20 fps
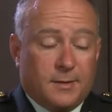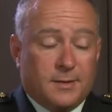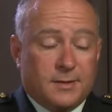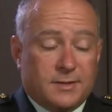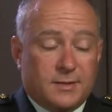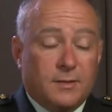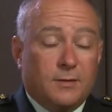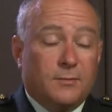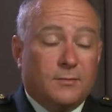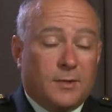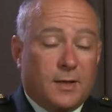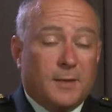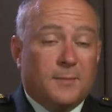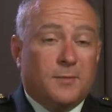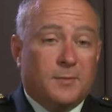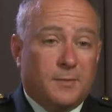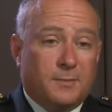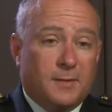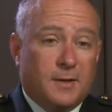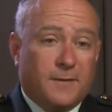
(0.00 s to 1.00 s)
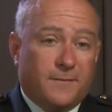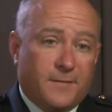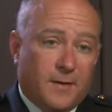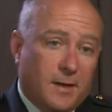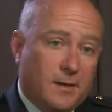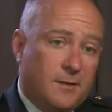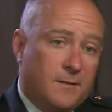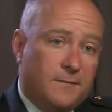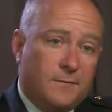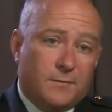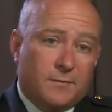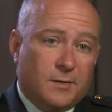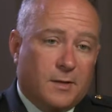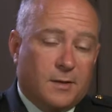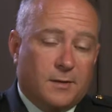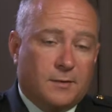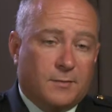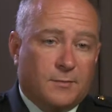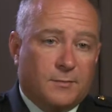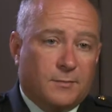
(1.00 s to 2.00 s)
Still were able to be effective. I
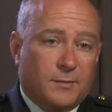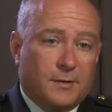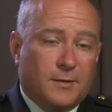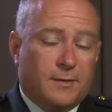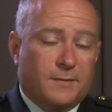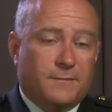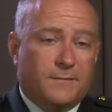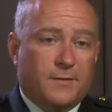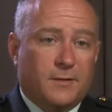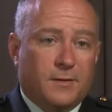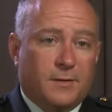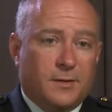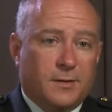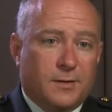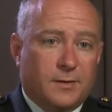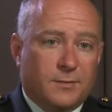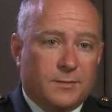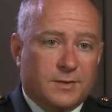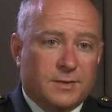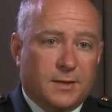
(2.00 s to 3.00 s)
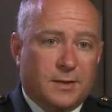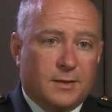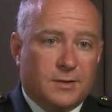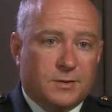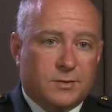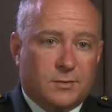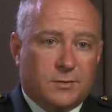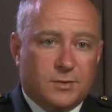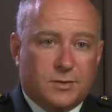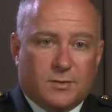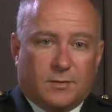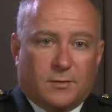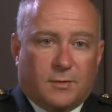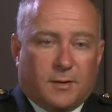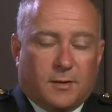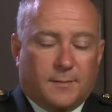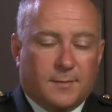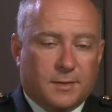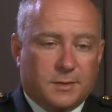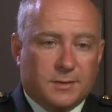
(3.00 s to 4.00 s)
didn't really feel that there was any sort of
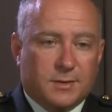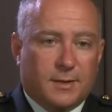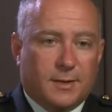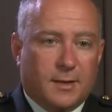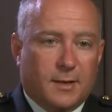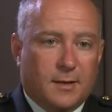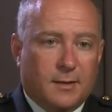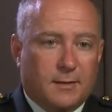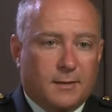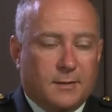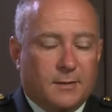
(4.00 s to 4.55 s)
shortcomings in that.